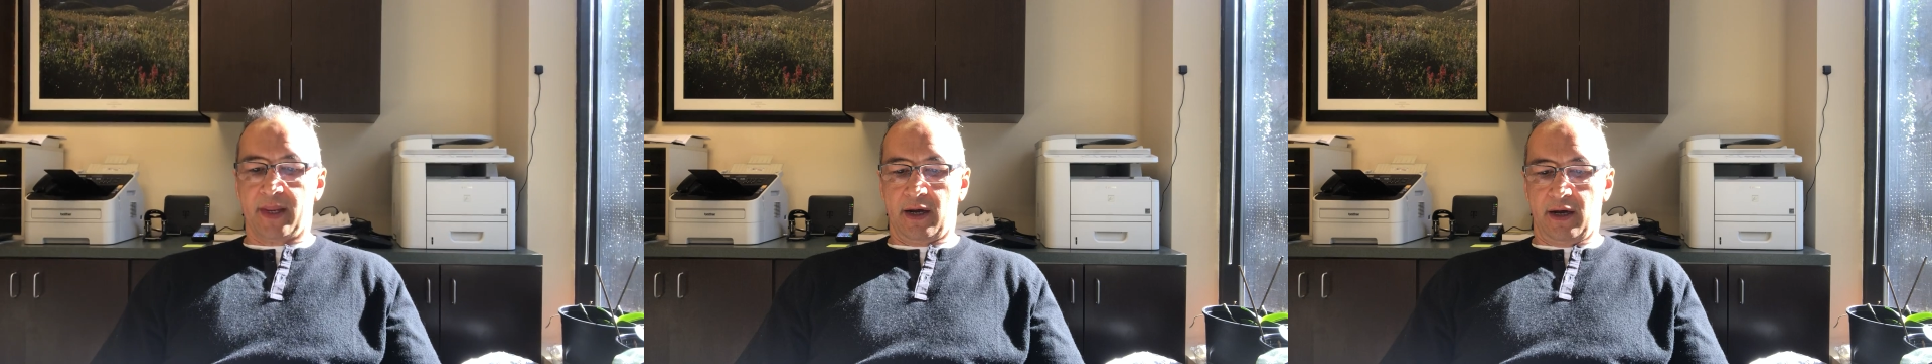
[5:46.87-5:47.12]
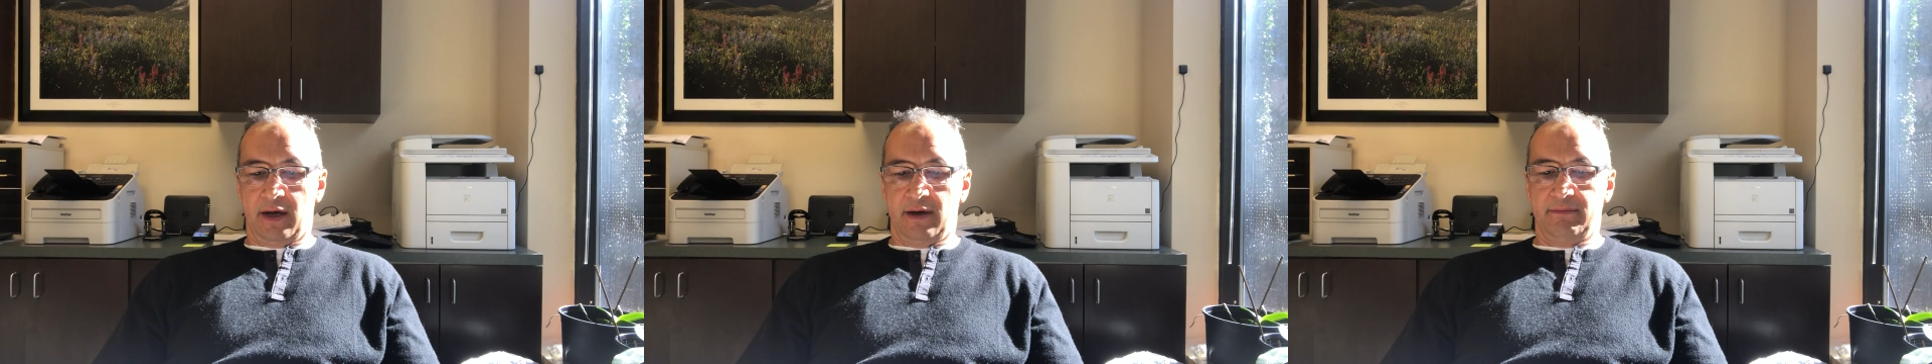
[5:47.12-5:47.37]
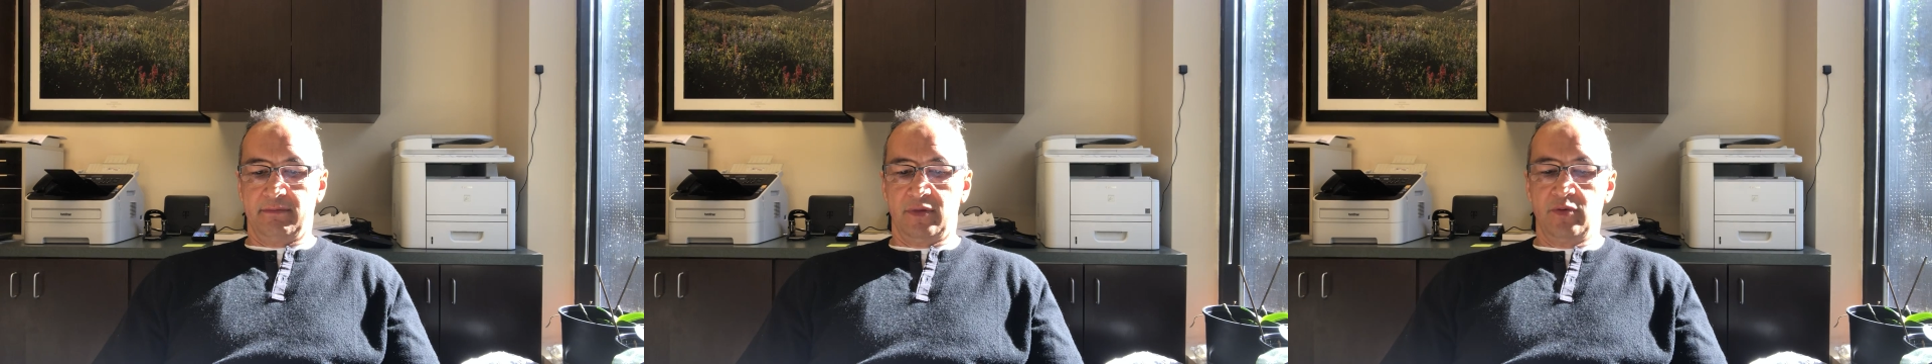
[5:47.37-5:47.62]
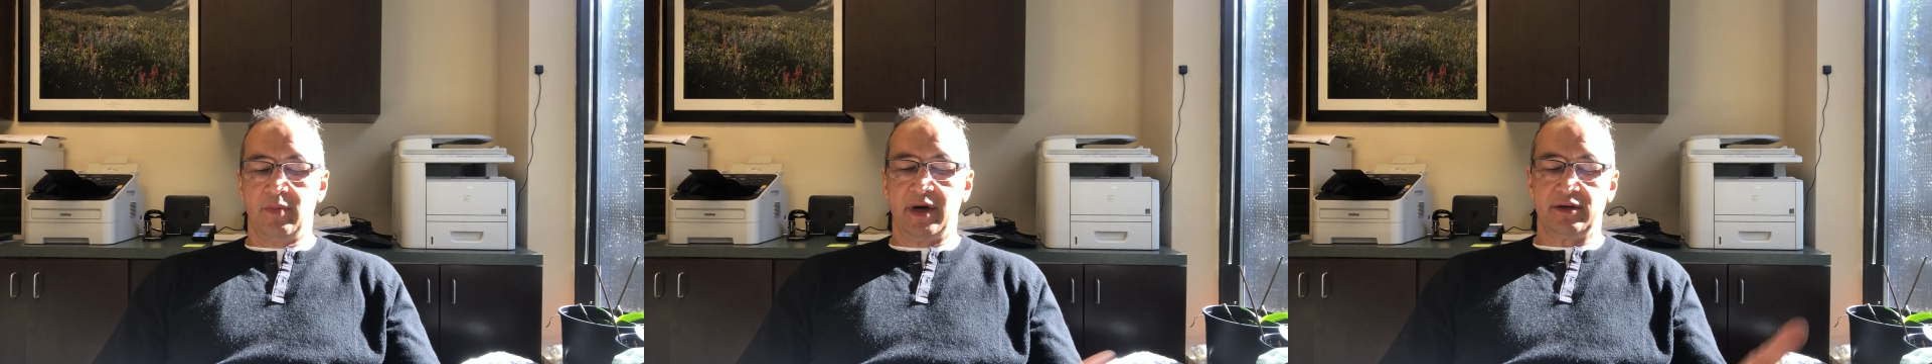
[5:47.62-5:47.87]

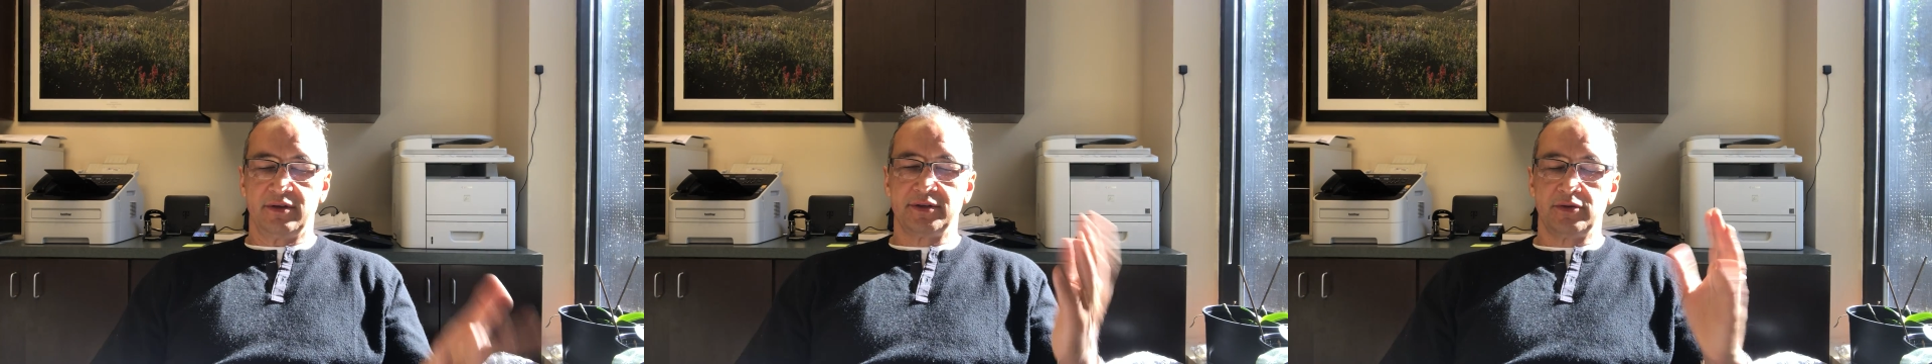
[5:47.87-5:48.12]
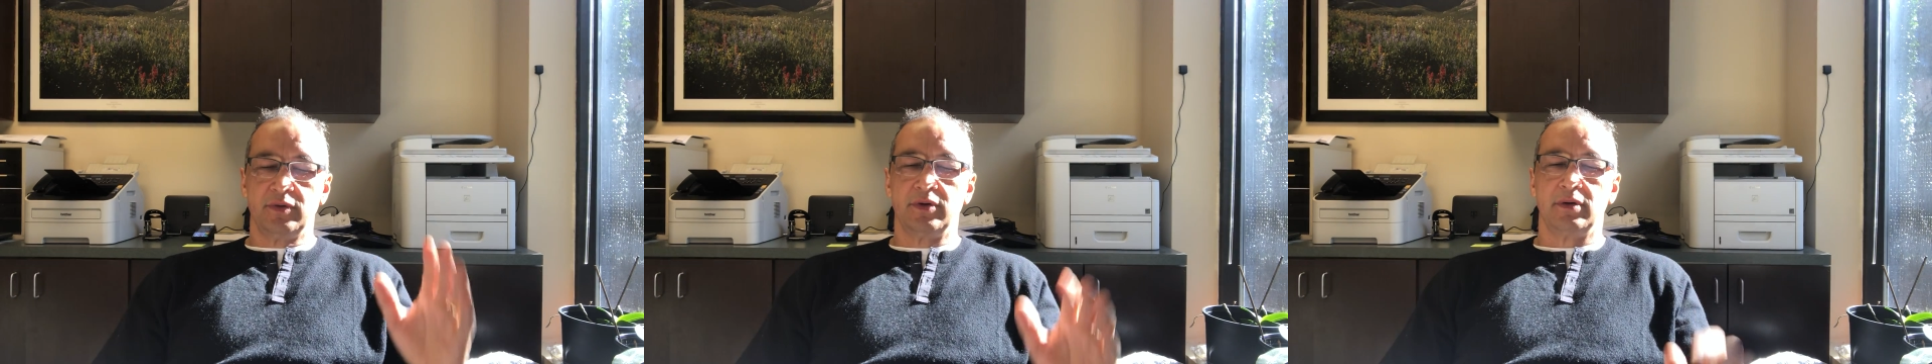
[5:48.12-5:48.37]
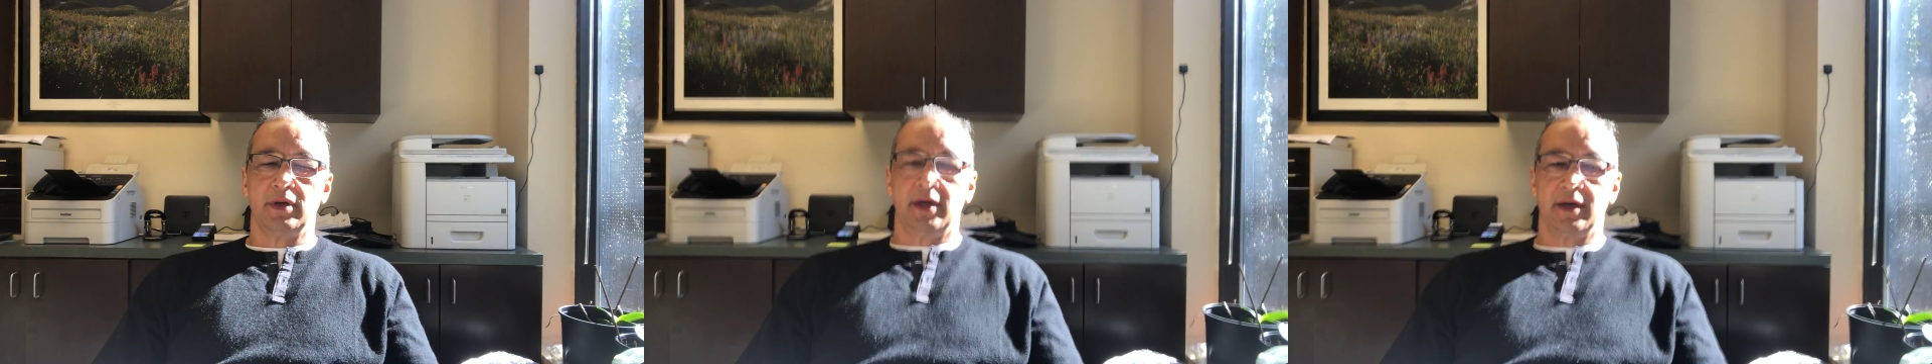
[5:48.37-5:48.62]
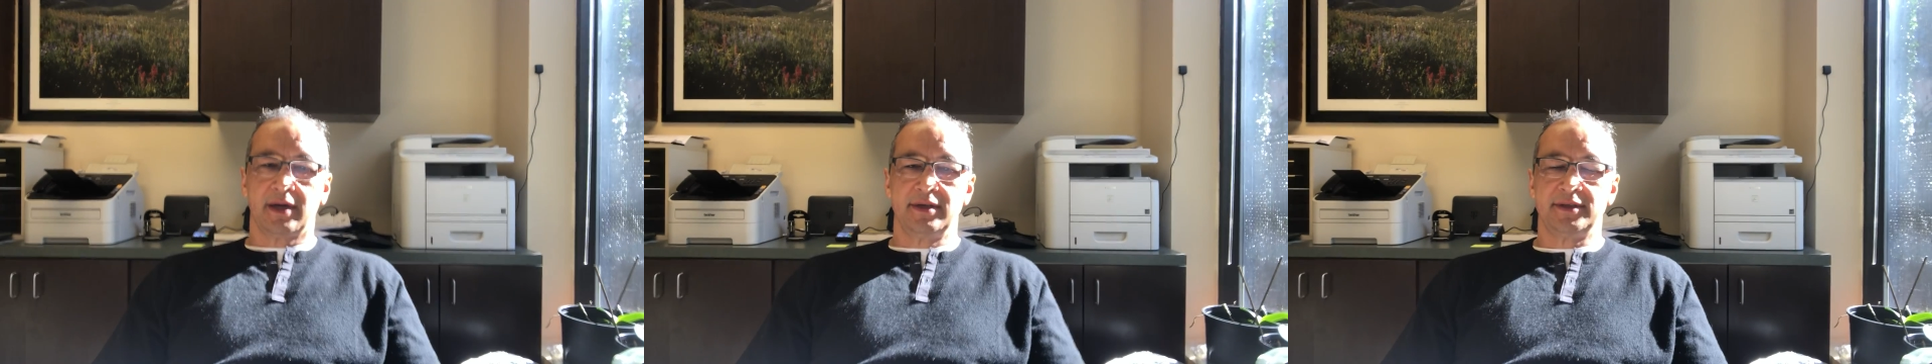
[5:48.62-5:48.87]
You might also
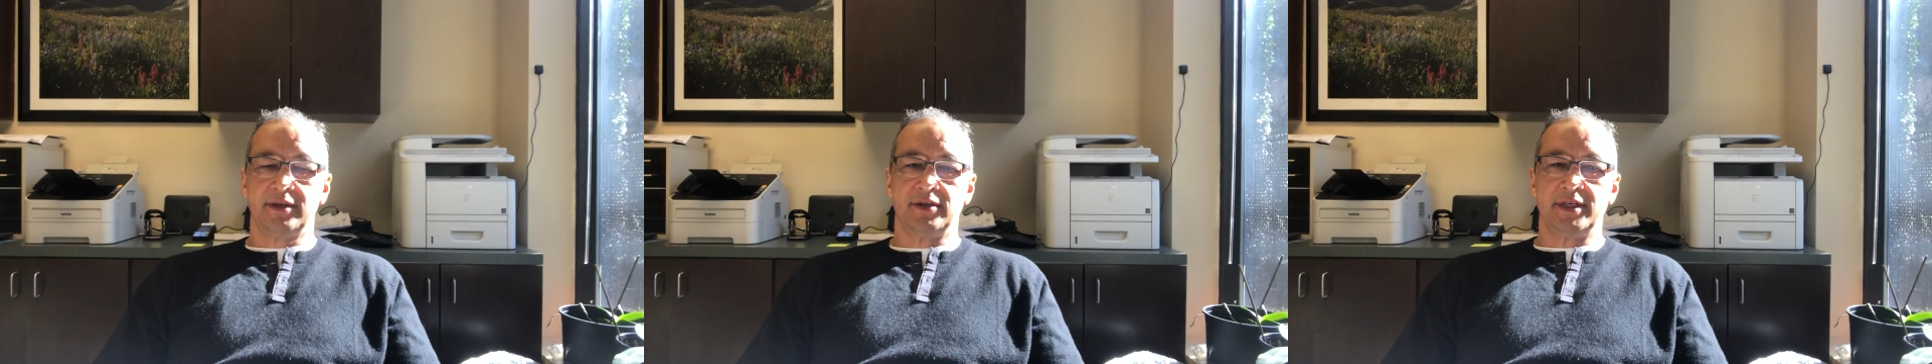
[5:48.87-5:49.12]
consider